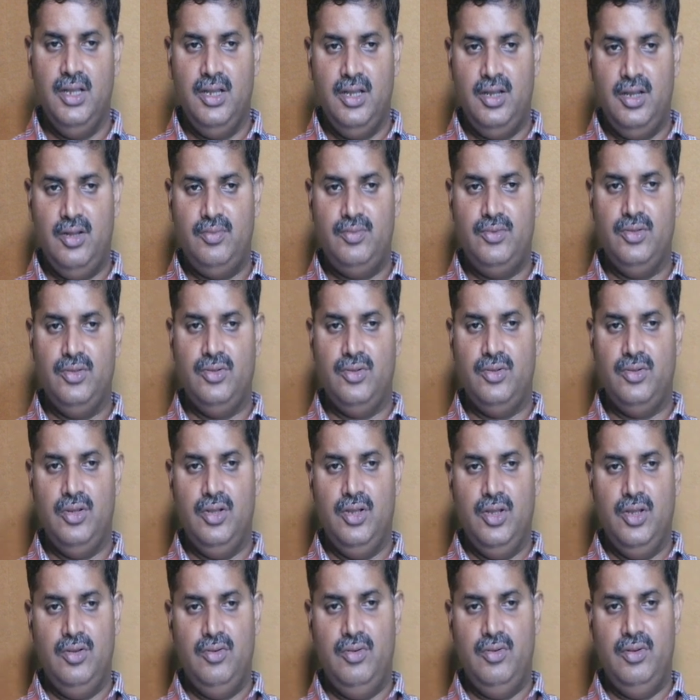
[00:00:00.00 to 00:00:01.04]
up to
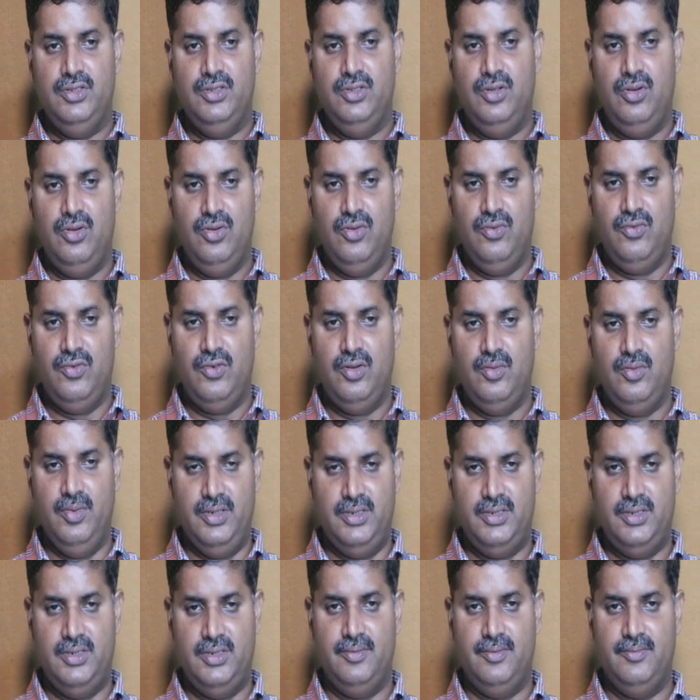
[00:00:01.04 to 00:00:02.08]
1024
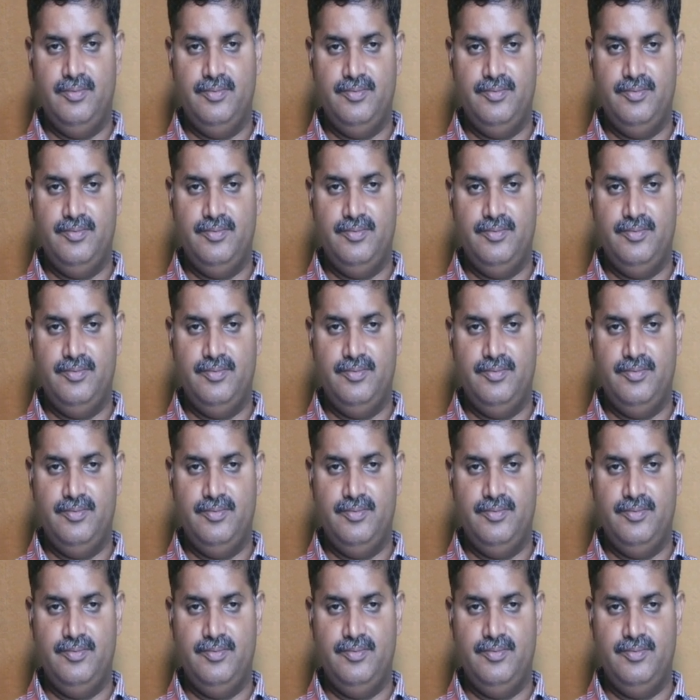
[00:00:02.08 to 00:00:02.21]
bits.